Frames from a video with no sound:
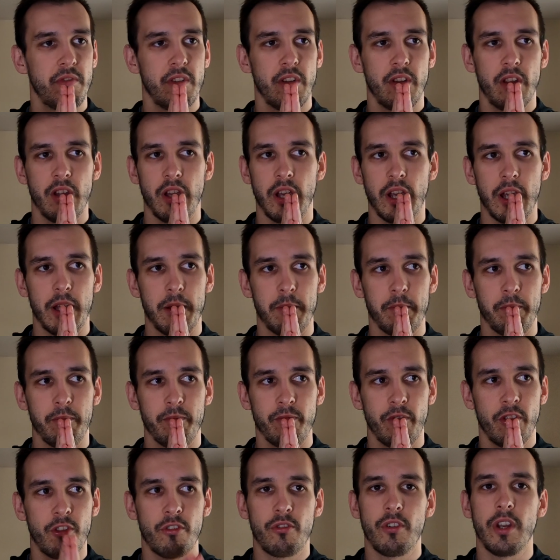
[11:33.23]

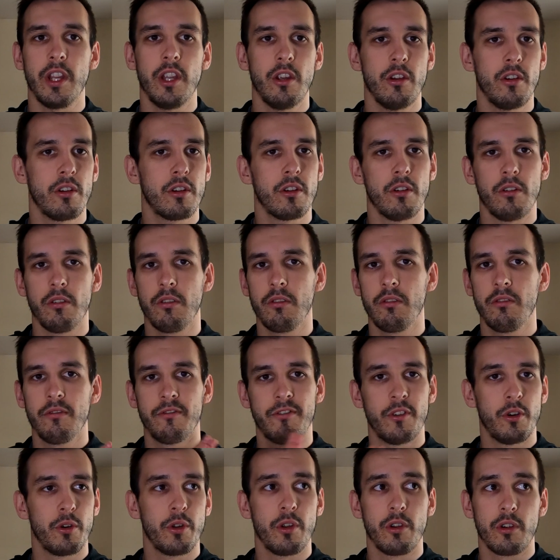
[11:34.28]
3-year goal,
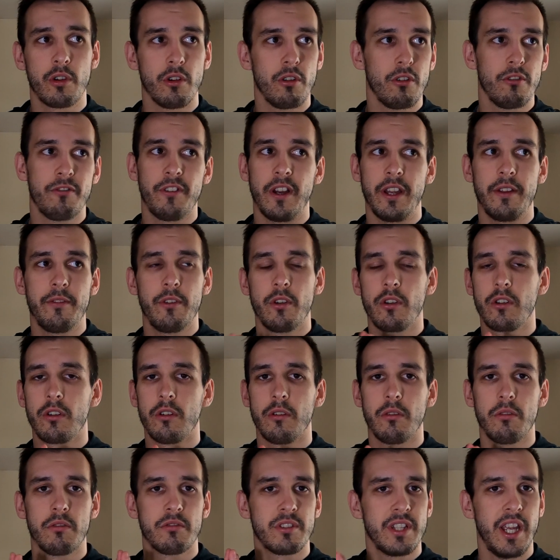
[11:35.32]
4-year goal, 5-year
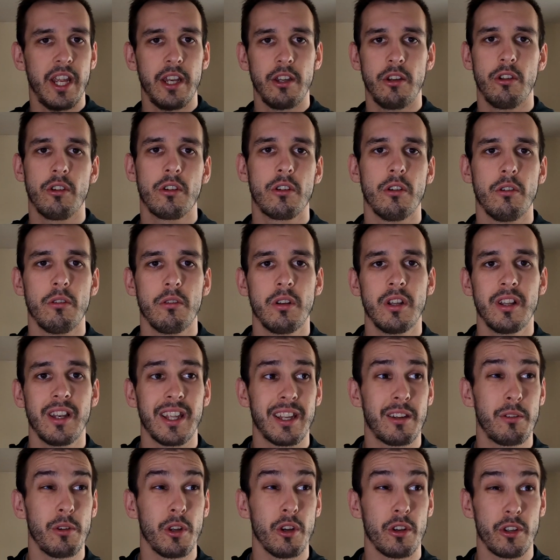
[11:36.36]
goal, 10-year goal, like
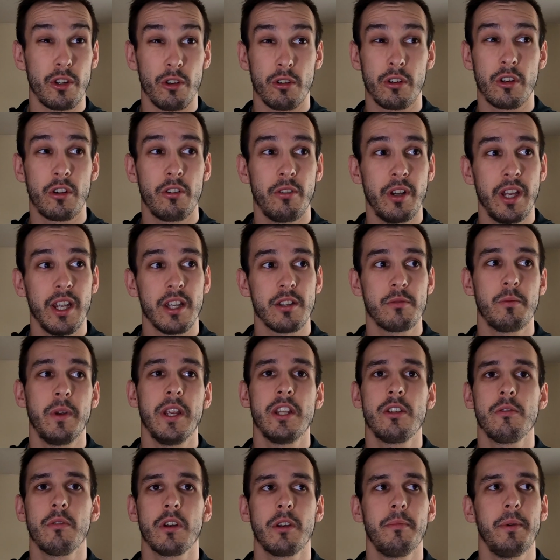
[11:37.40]
your careers. Where do
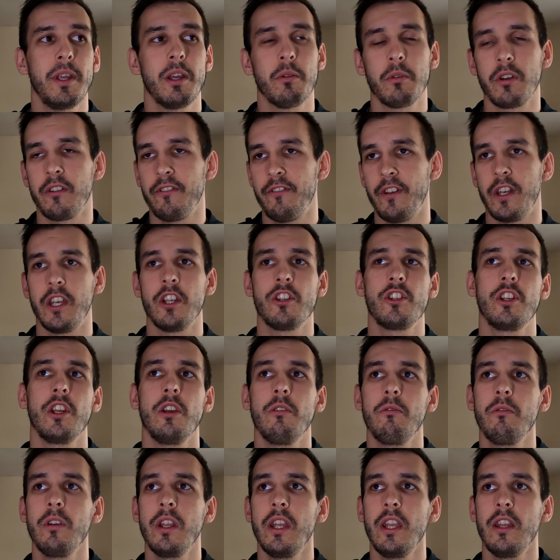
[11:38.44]
you want to be? I want to finish
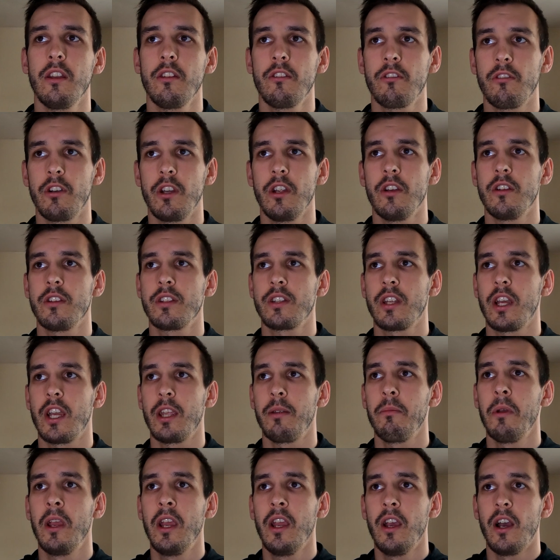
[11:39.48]
uni in 3 years' time,
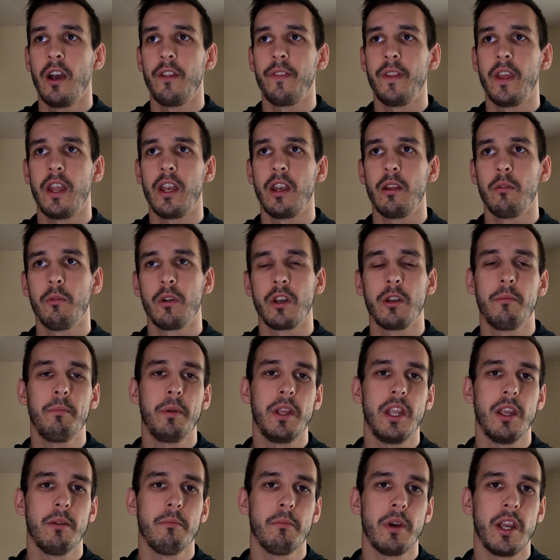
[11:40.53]
and then I want to
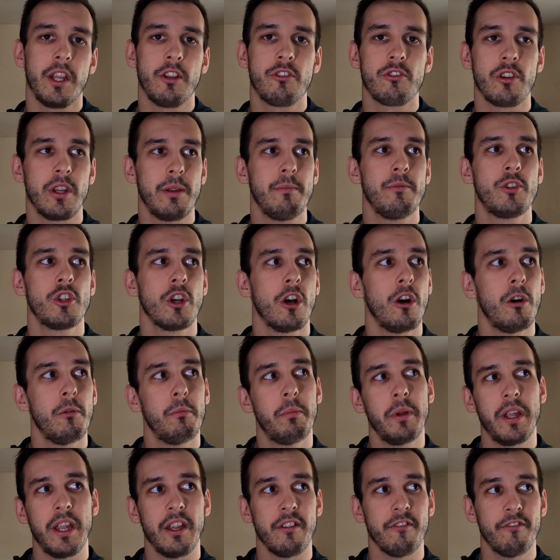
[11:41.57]
be in my dream job
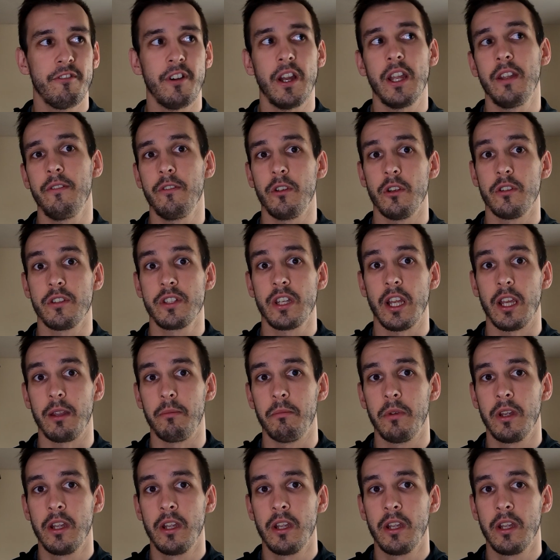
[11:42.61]
in 5 years' time.